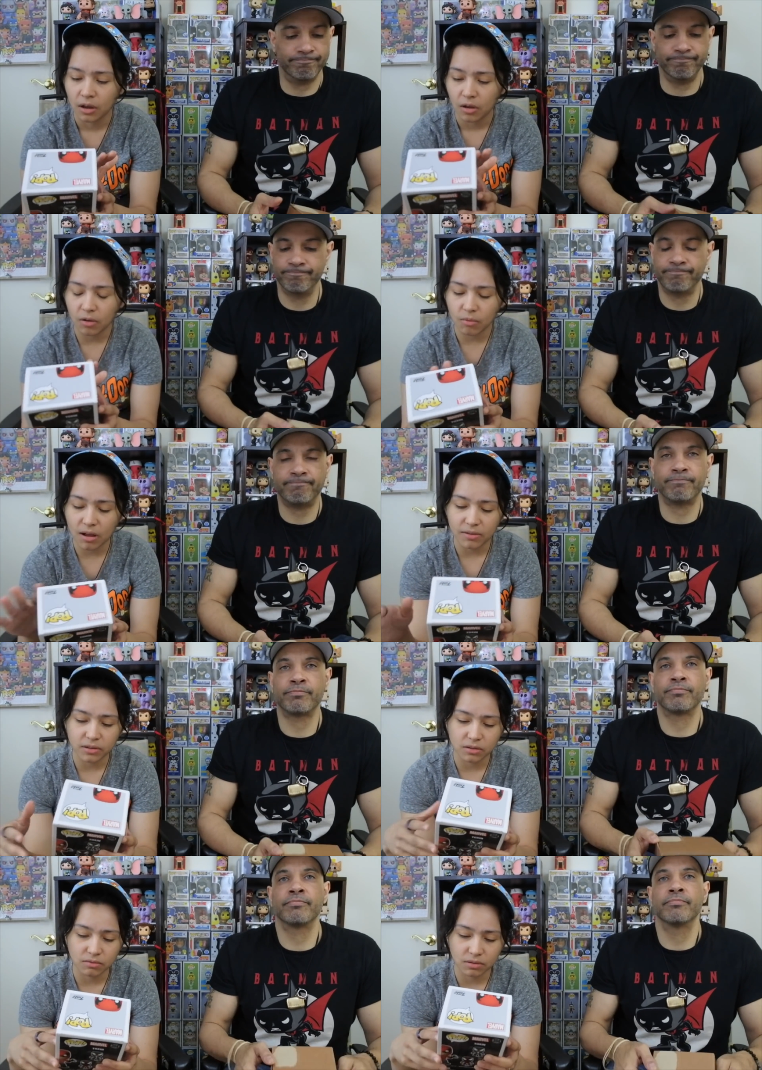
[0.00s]
Speaker 1: Hmm. Oh, wow.
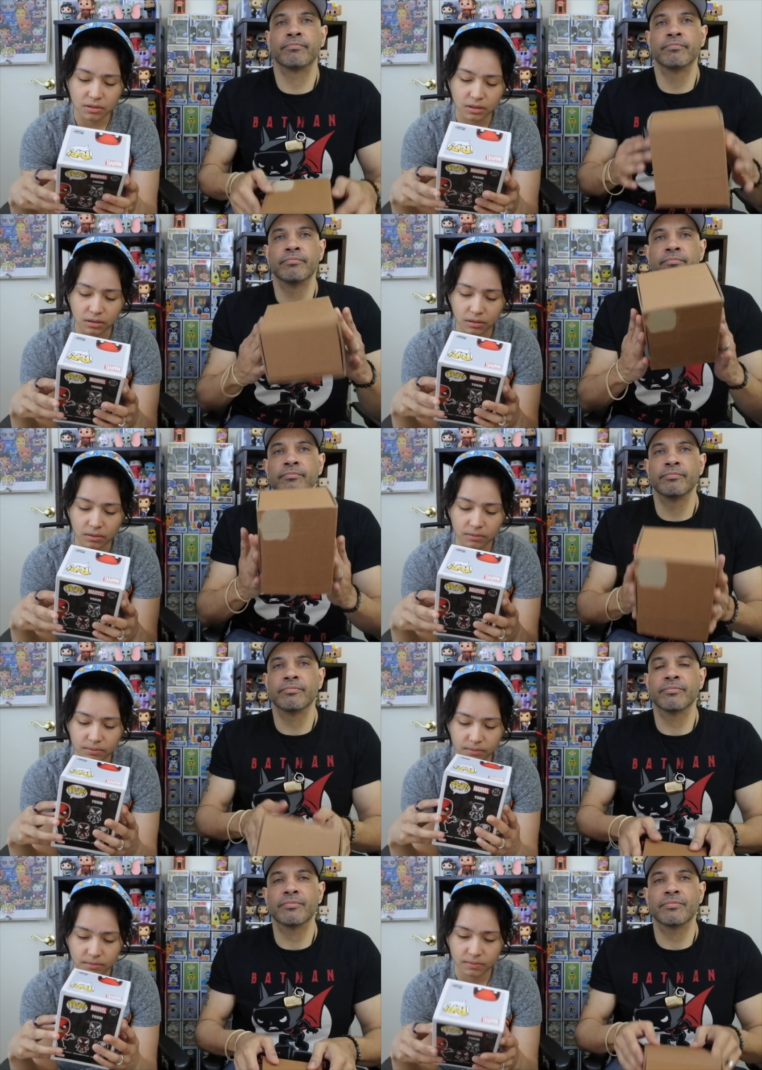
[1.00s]
This was really neat, though.
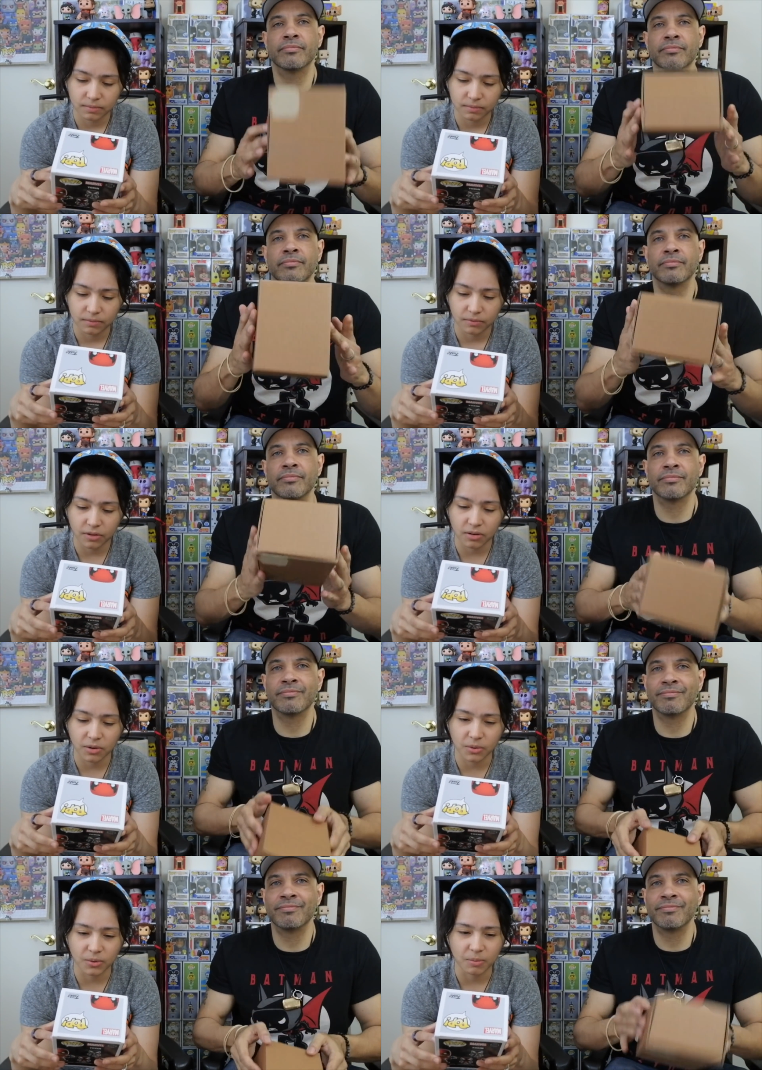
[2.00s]

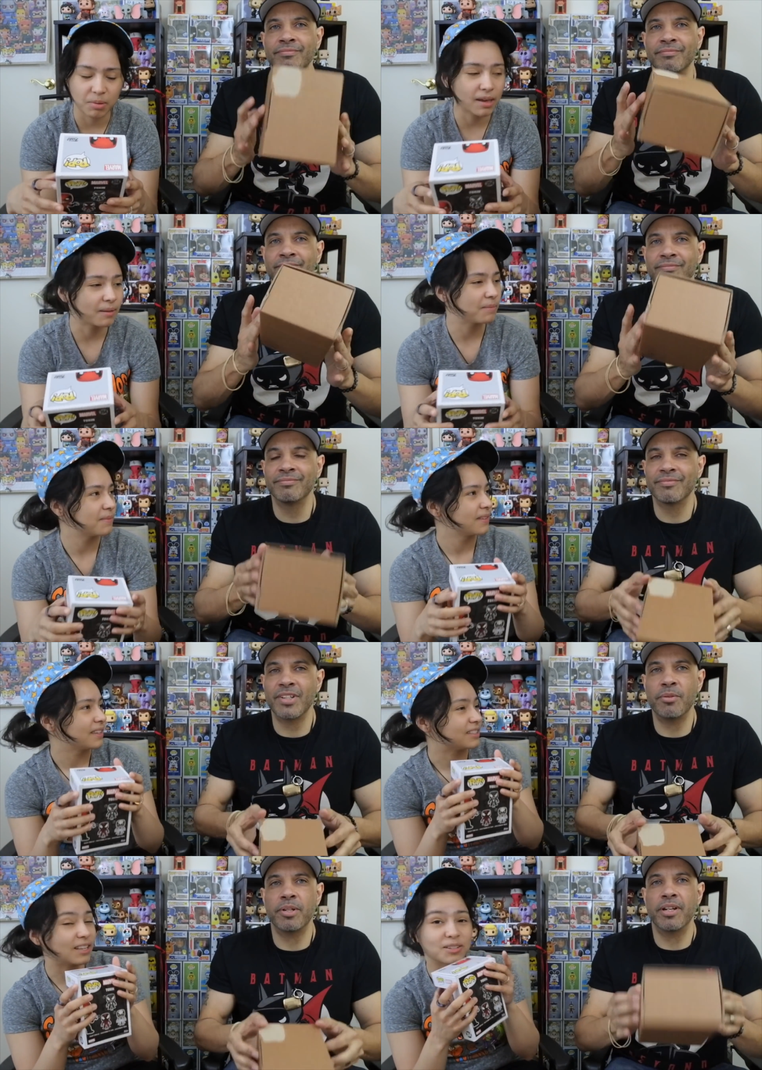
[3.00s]
Very cool. Bam. Here
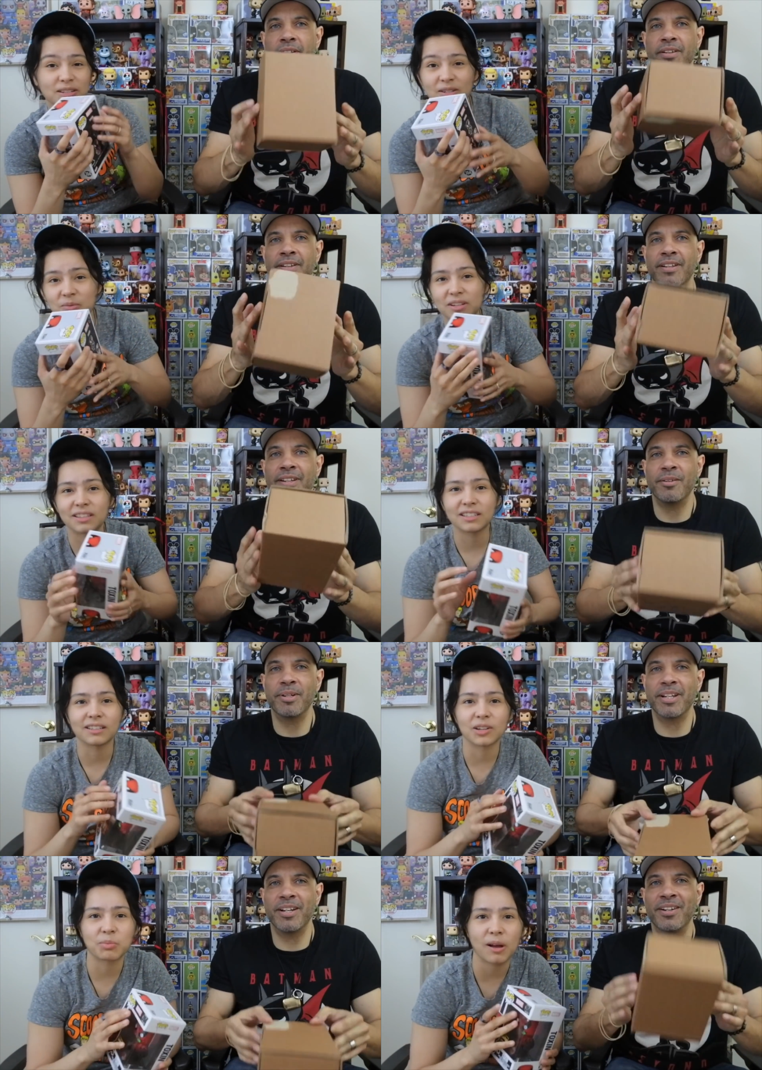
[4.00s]
so we that's, go. that's one of the Here
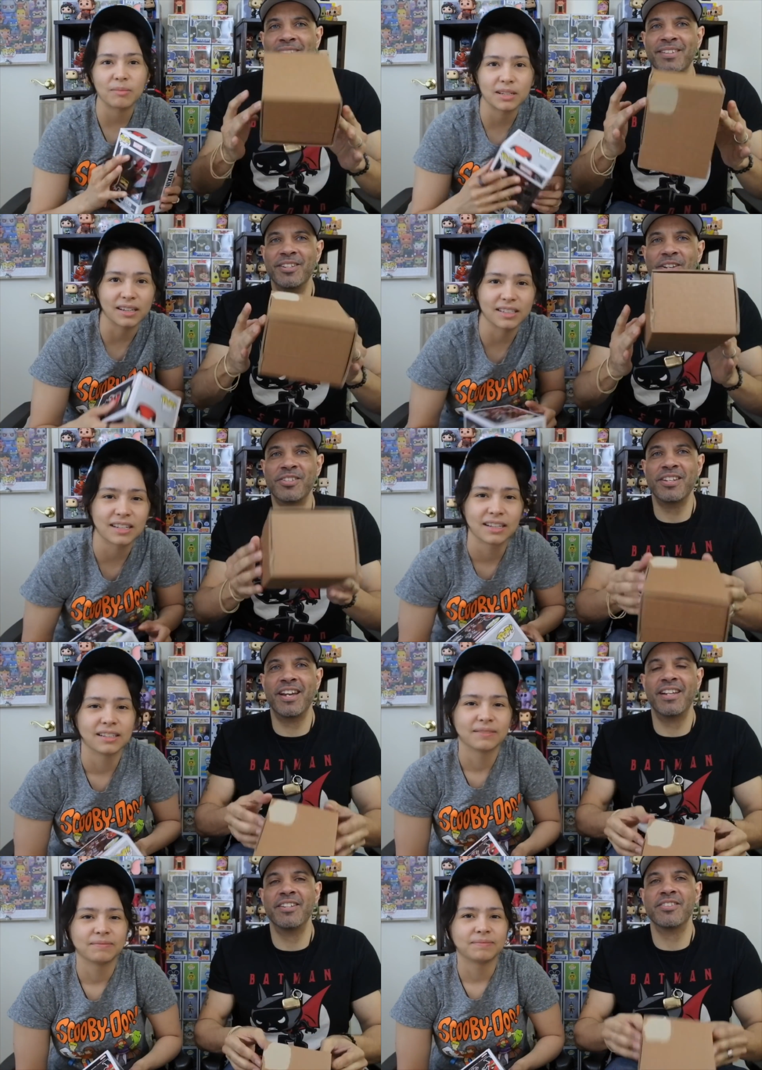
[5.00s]
deluxe pops, guys. Y'all
Speaker 2: see
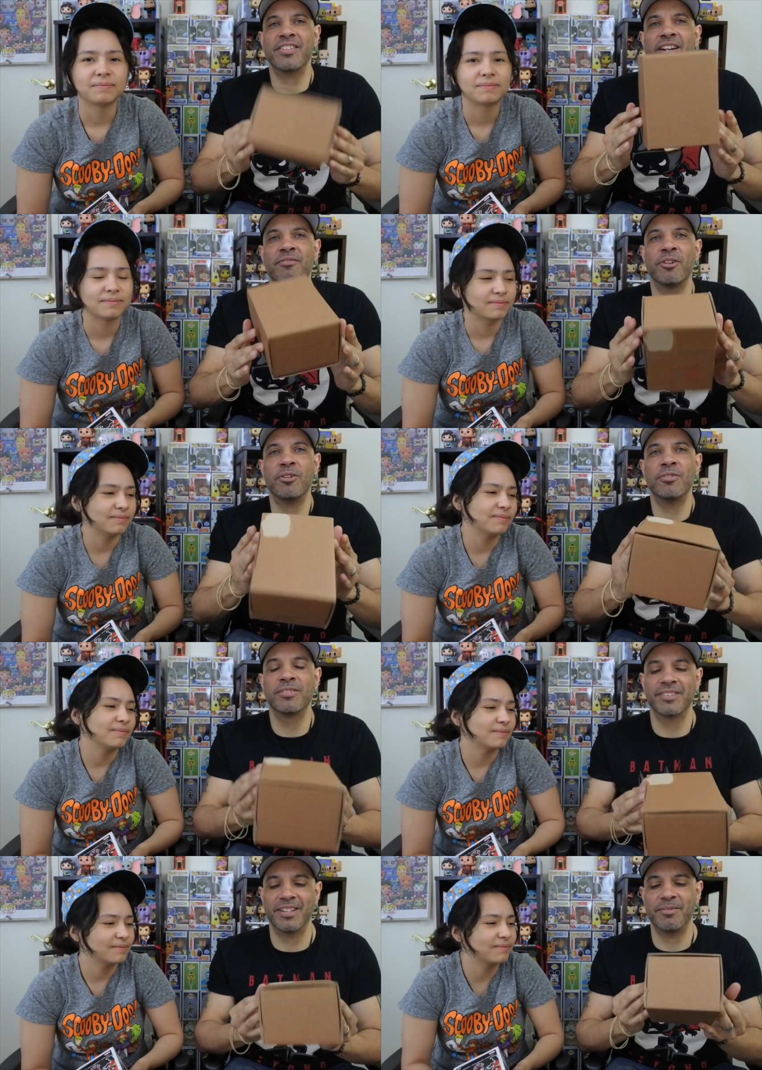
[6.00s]
that? Y'all see that
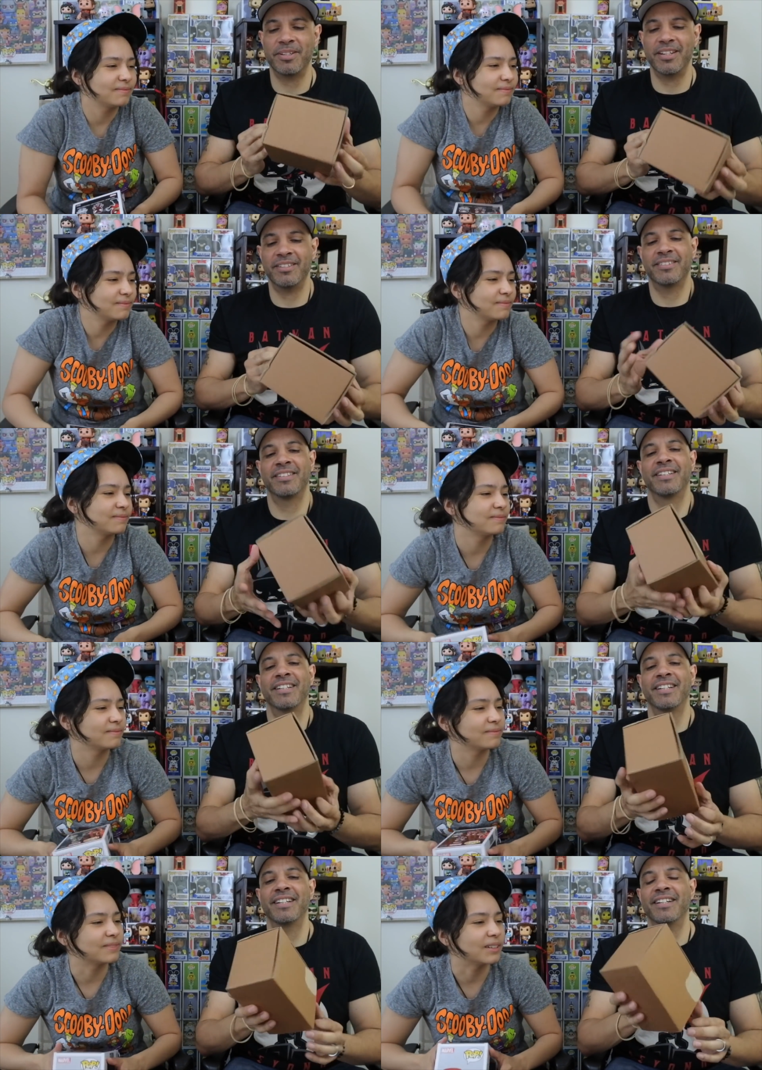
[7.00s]
roll? Here we go.
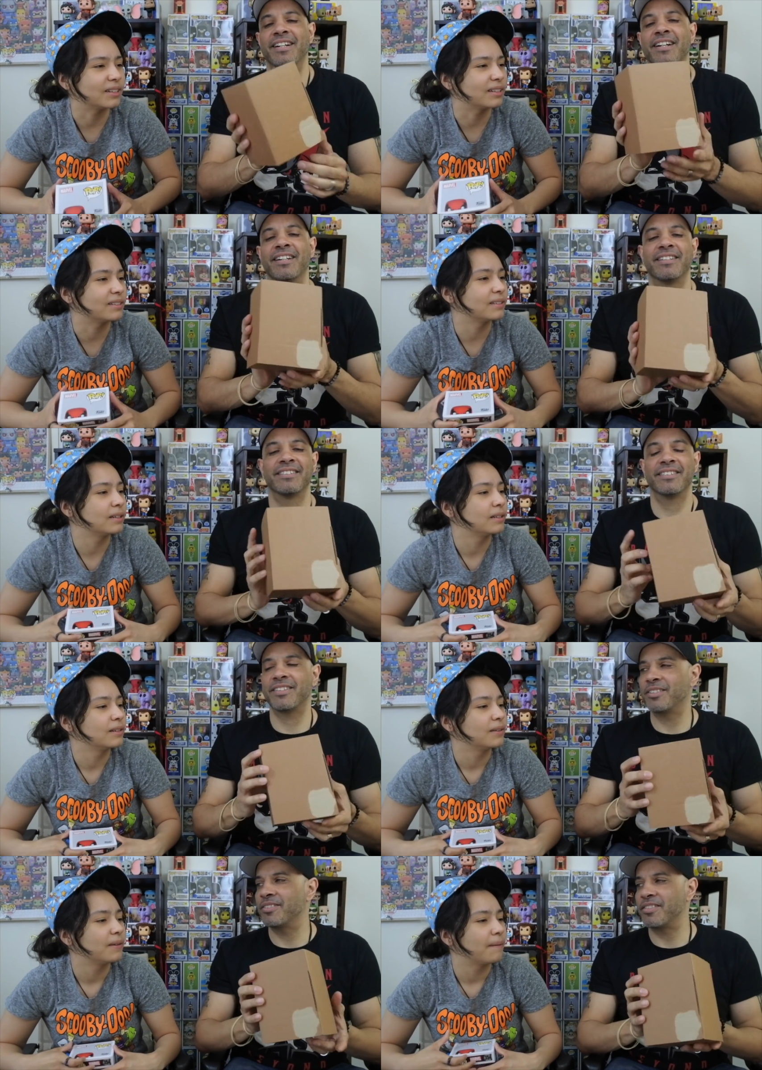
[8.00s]
All right. All right.
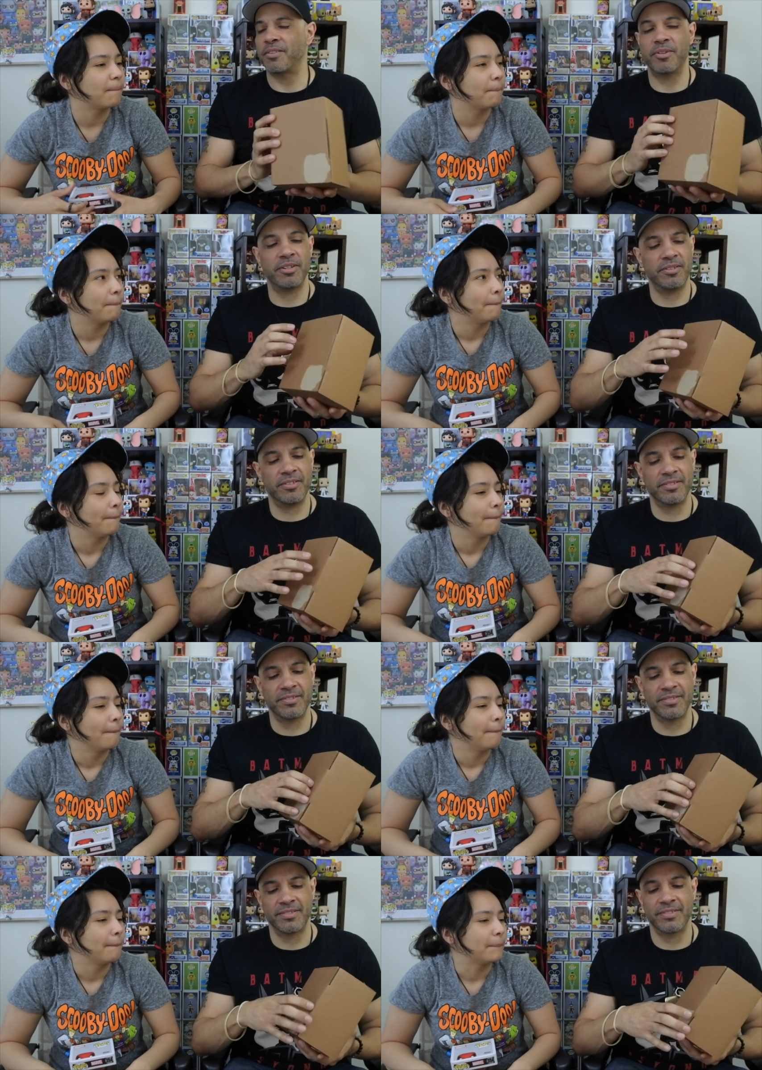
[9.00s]
Do I do it the same way you do?
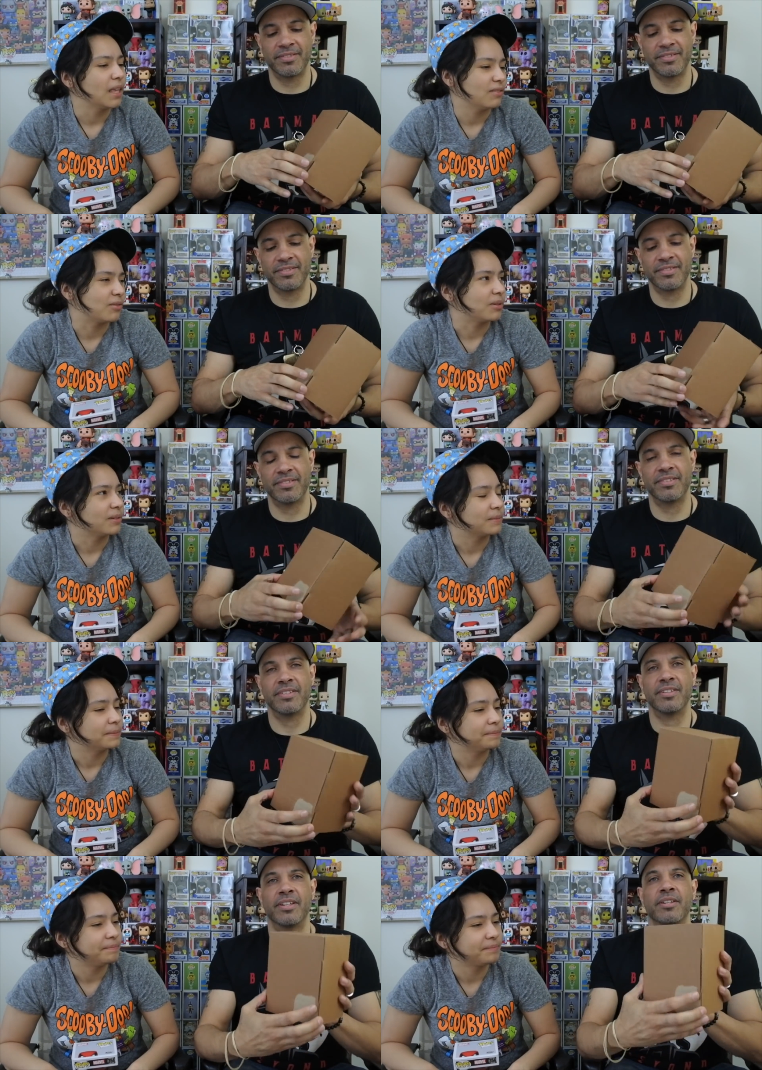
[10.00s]
Yep, you want.
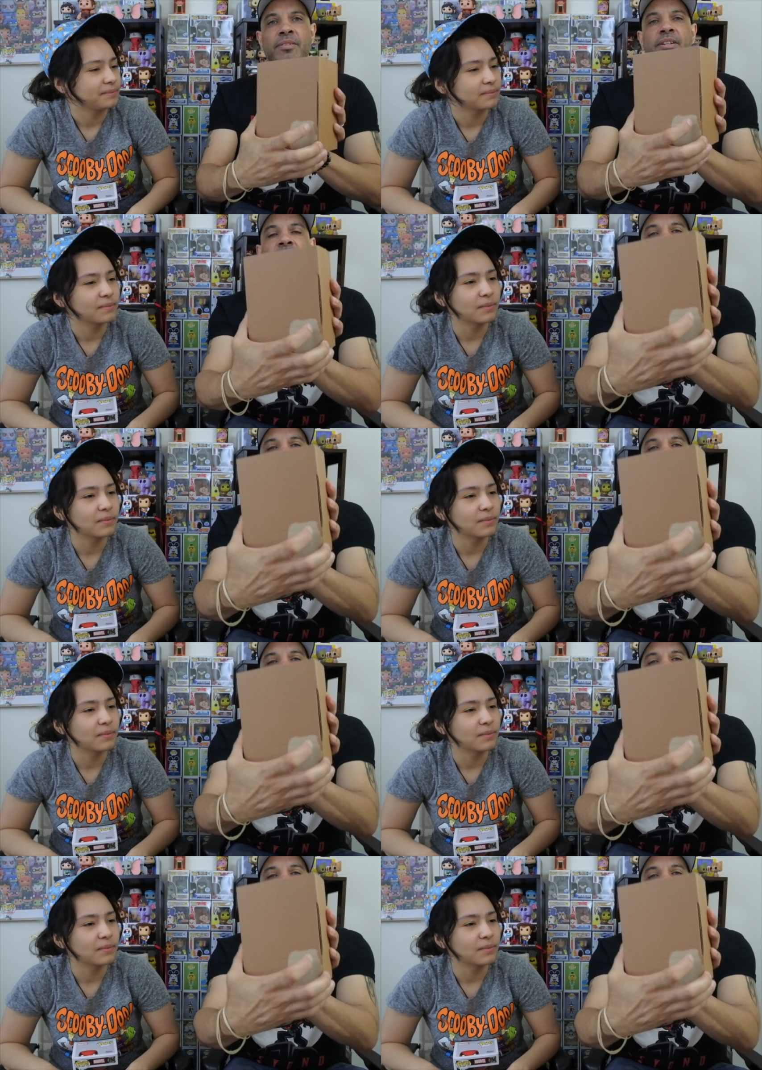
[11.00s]
Okay, here we